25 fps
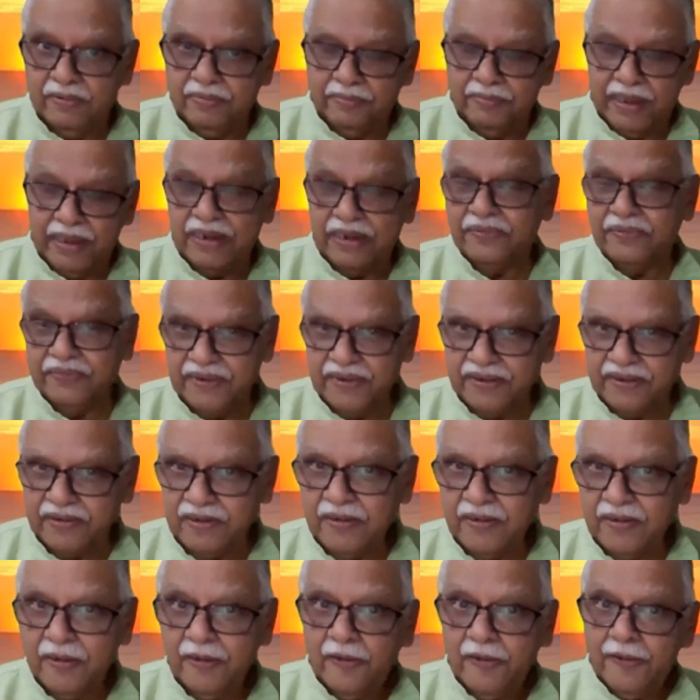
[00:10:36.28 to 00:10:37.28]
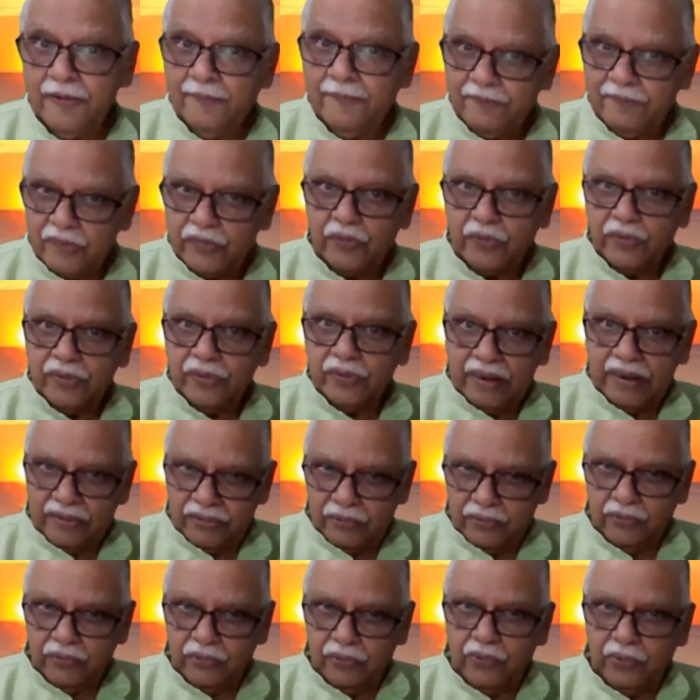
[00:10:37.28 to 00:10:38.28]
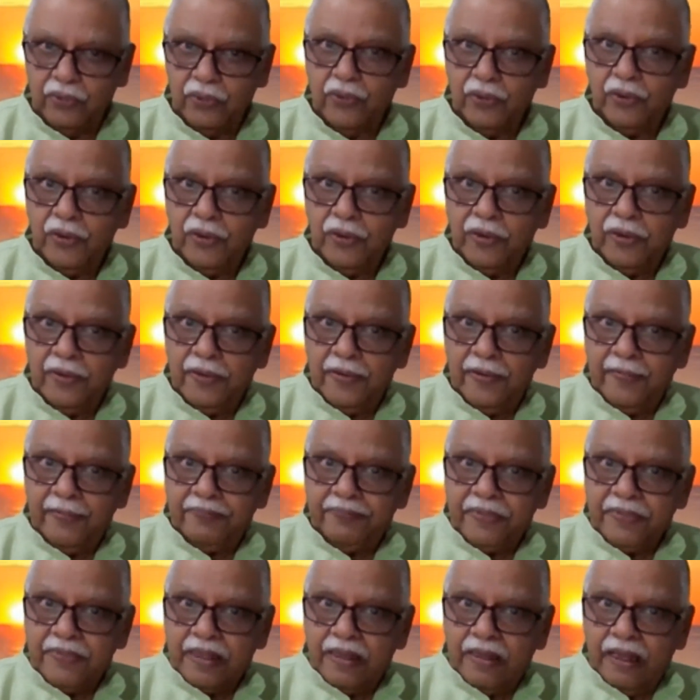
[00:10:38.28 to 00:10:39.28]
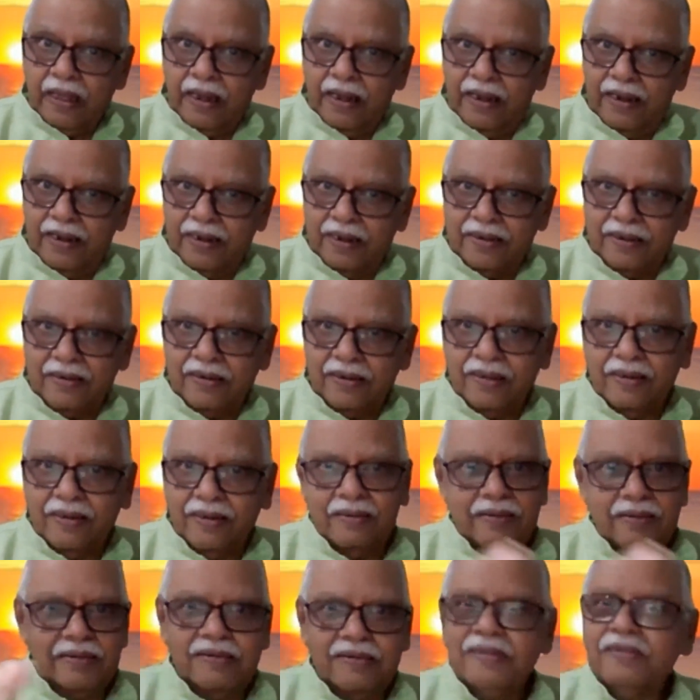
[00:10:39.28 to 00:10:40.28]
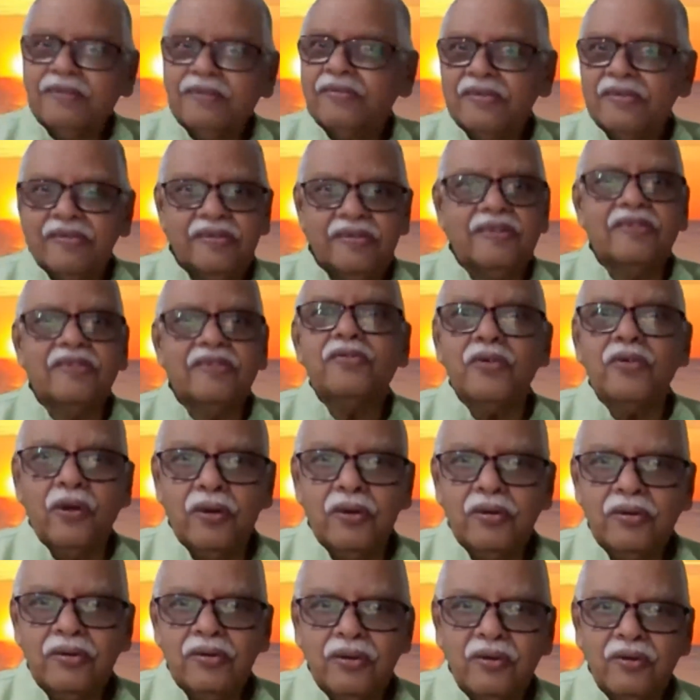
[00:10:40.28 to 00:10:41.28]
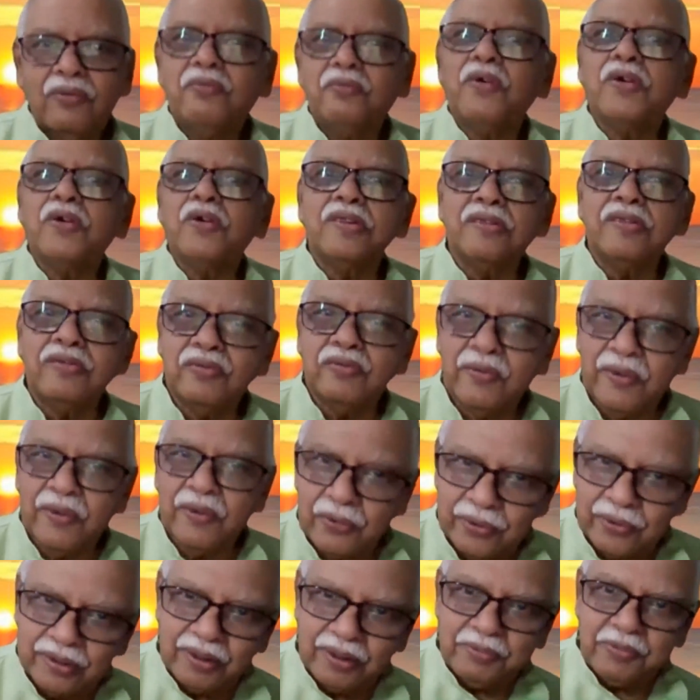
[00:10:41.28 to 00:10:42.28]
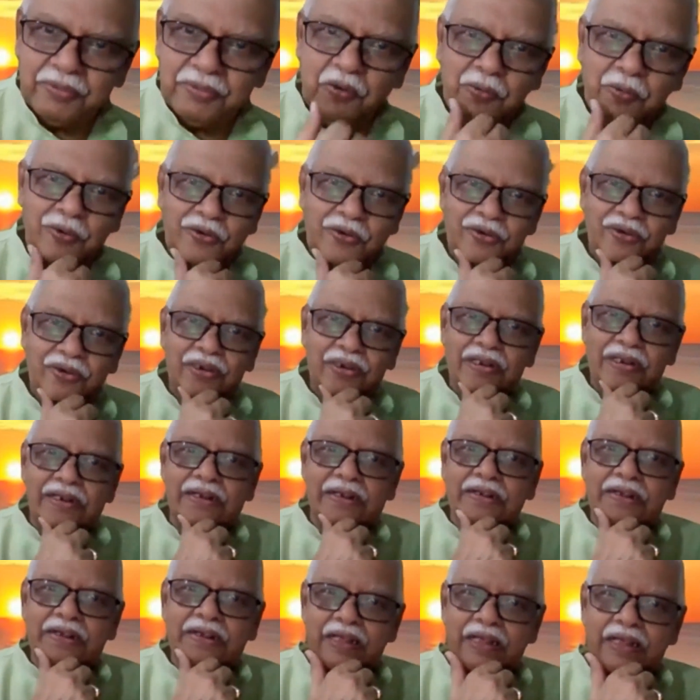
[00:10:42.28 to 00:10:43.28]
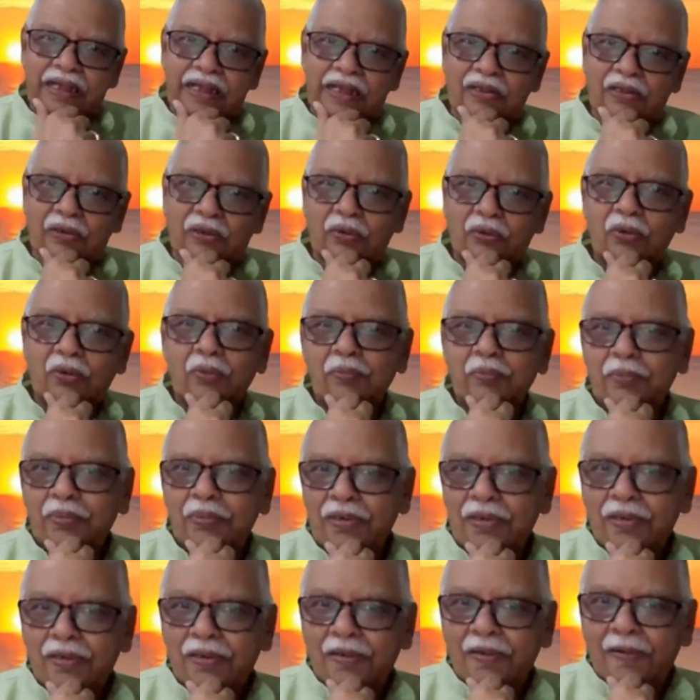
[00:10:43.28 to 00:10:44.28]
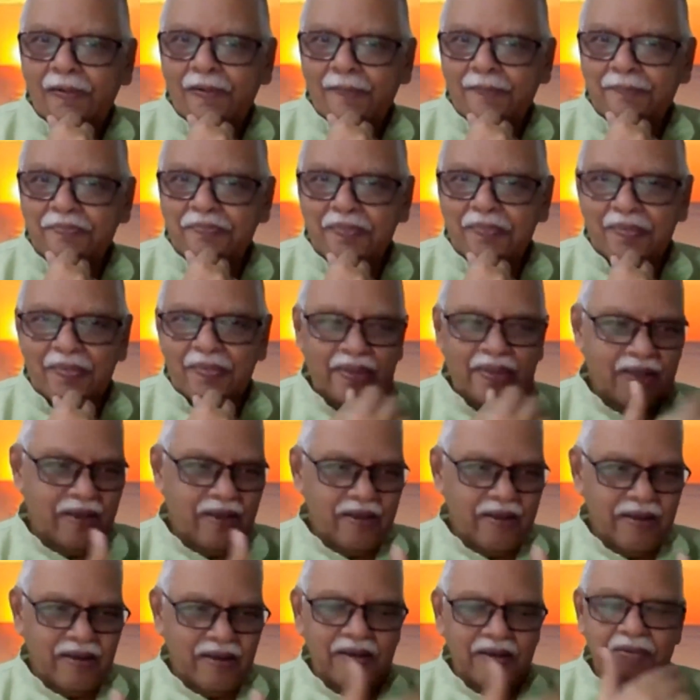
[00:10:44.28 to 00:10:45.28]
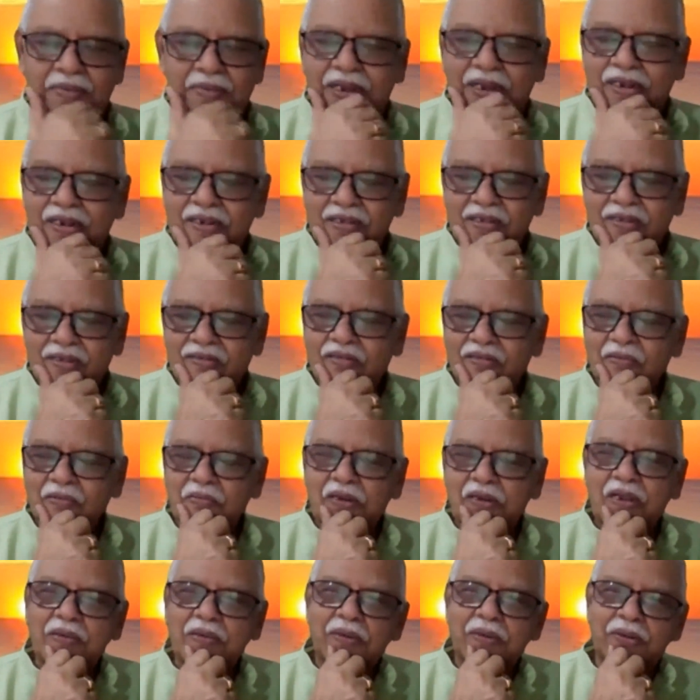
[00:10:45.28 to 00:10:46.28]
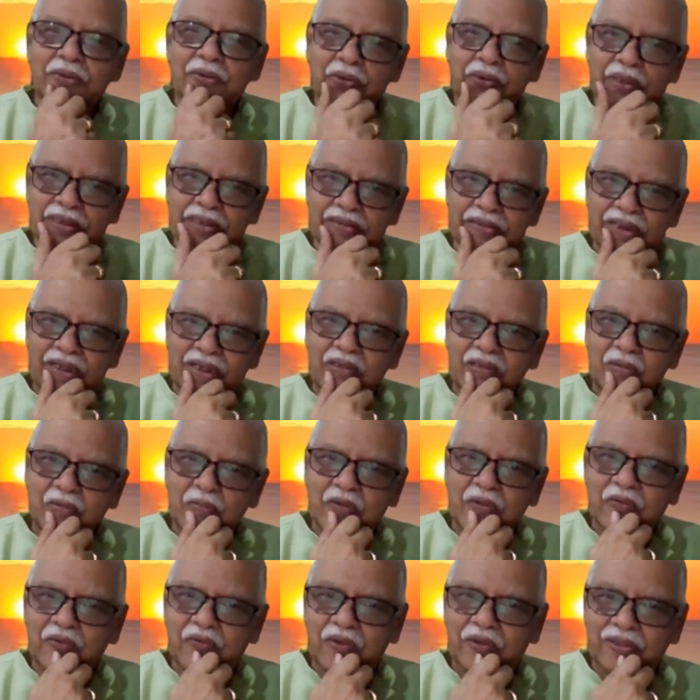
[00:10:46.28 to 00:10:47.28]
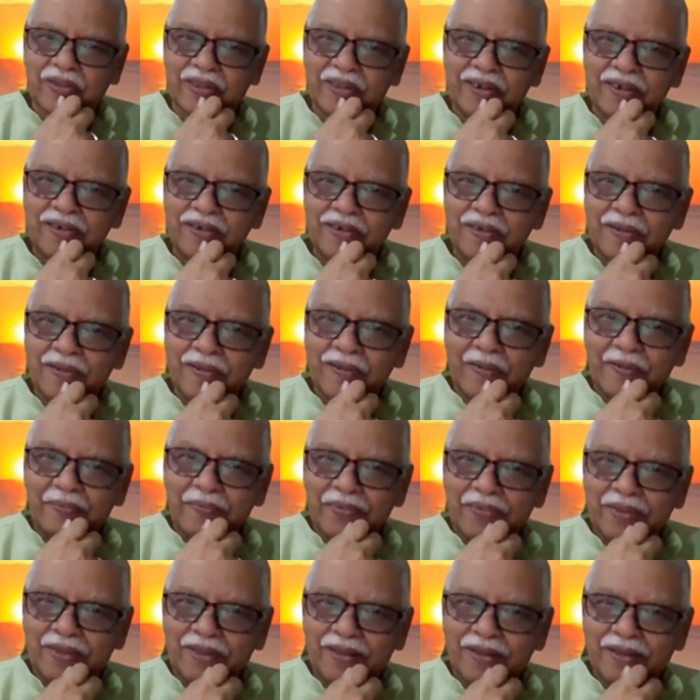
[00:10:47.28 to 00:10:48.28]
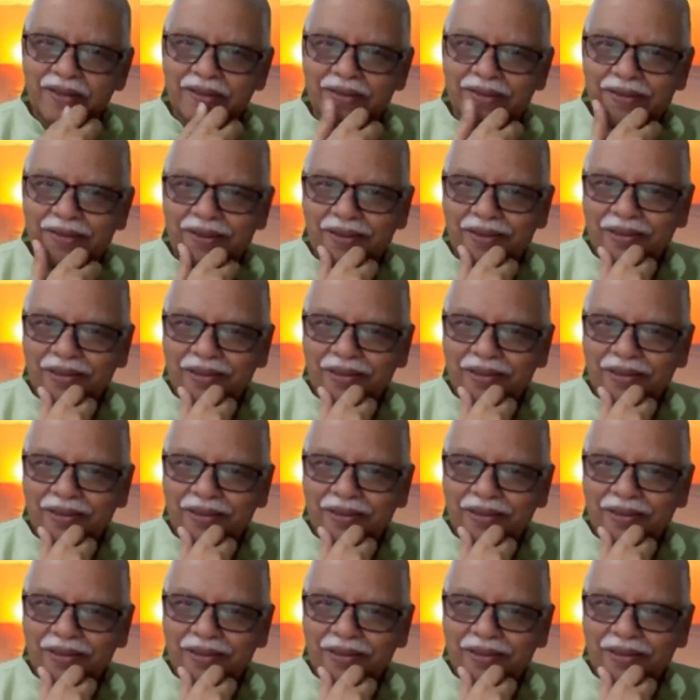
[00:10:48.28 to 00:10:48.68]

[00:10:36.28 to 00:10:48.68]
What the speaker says: malefic, so that you know. And this is in short what is Vargottama NavāMsha, and I hope my dear subscriber who has asked me for that uh,